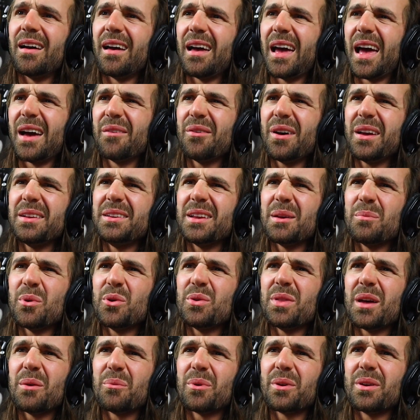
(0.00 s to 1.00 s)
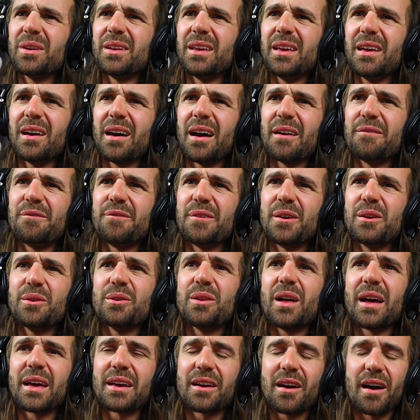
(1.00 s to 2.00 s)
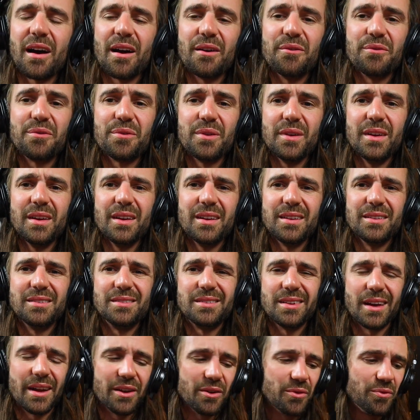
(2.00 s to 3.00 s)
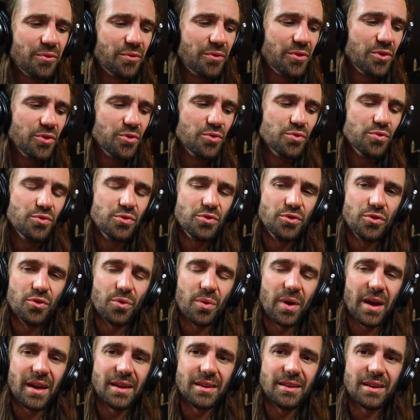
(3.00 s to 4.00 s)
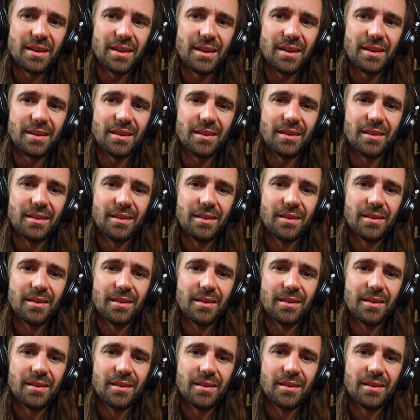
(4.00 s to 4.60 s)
Have I demoed that one on here? I feel like I've done a few UAD,